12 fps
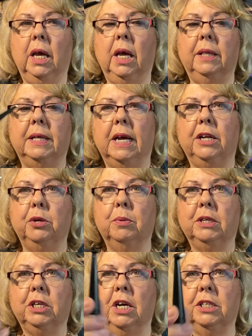that you
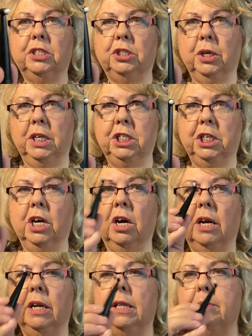want concentration
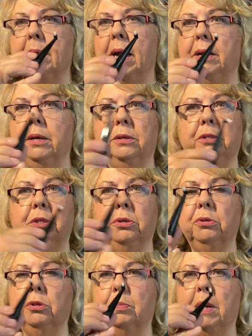on in the back of your
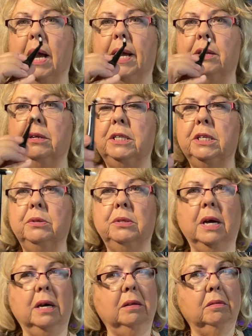tooth or behind your tooth,
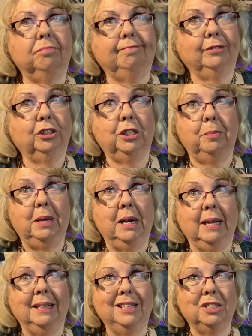looks to me
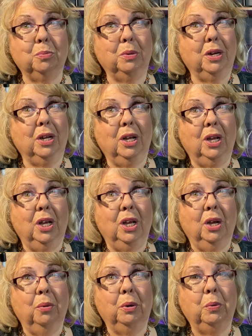like this would
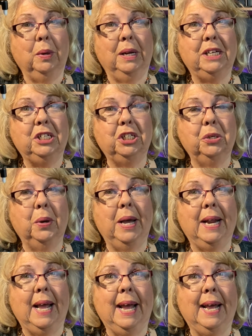really do
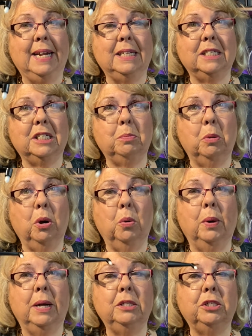it. And it's a small
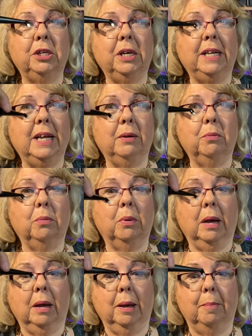one, so you could get
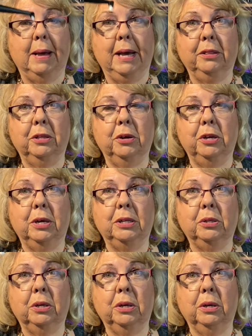back there. You don't have
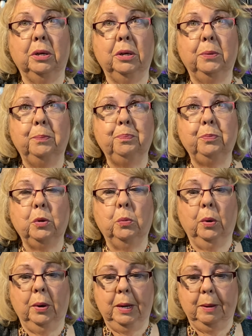to
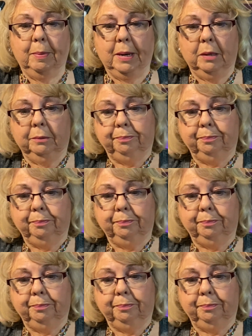worry about